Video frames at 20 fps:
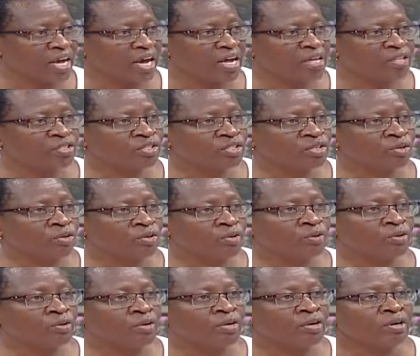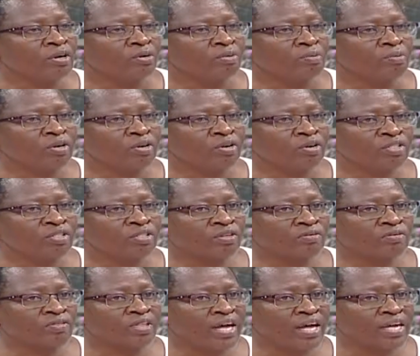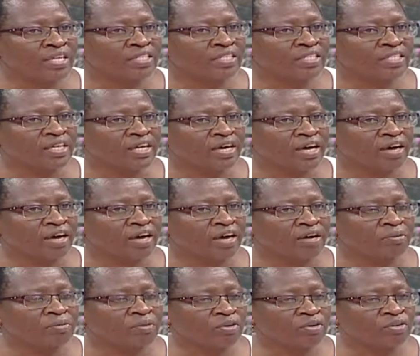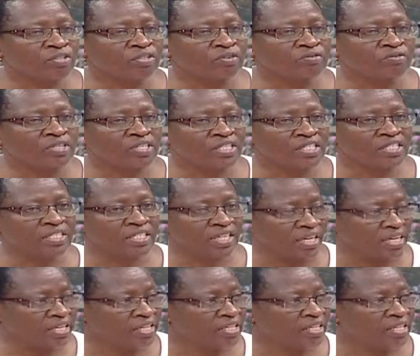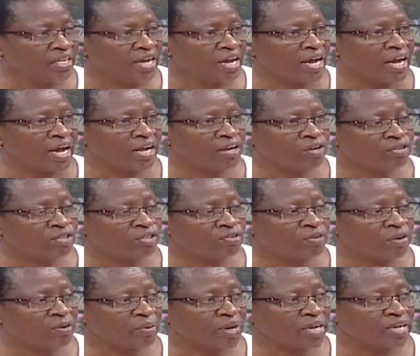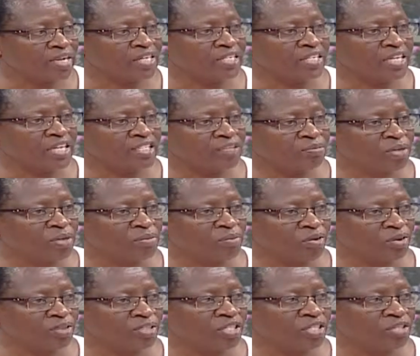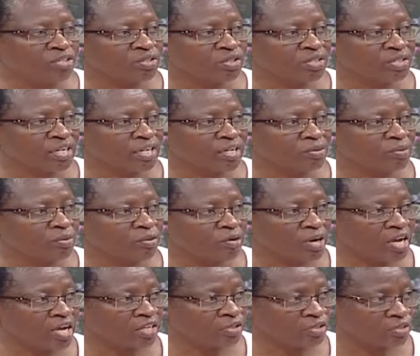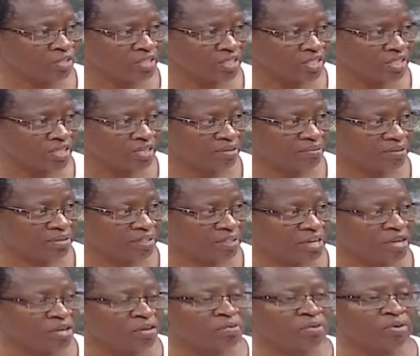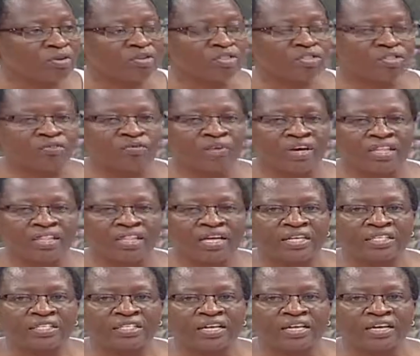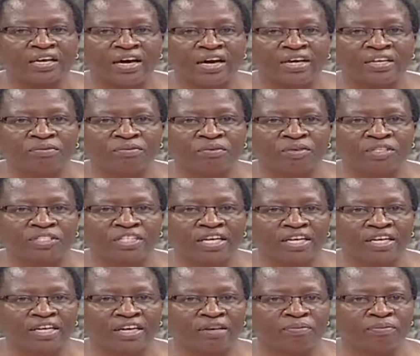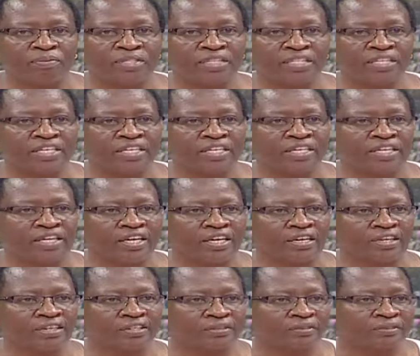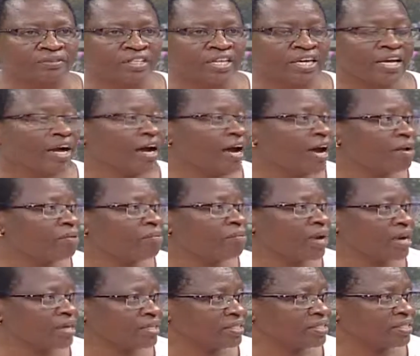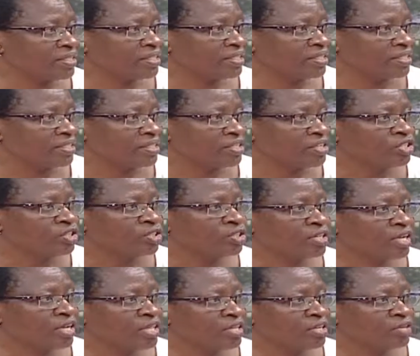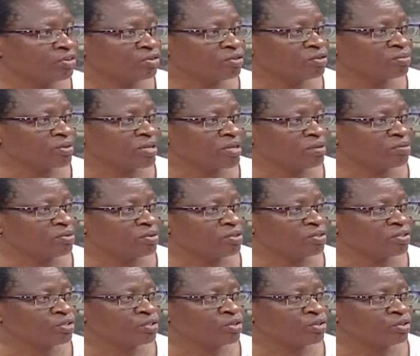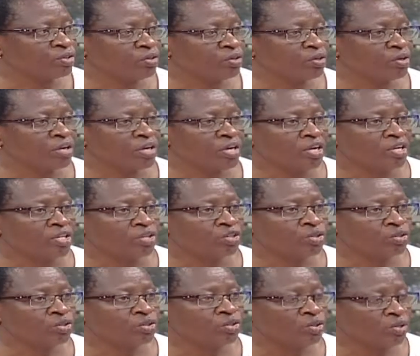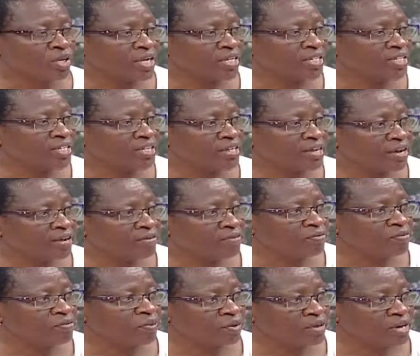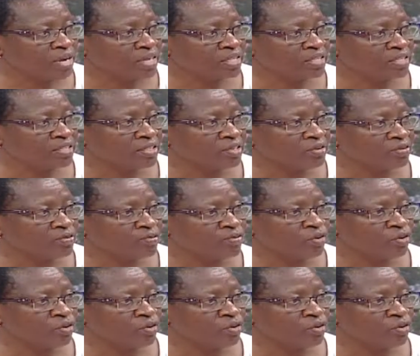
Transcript: And so because of that, because of this day, a lot of awareness has been brought into the production systems, because you find that animals are kept in en masse, so that they could be able to get enough products to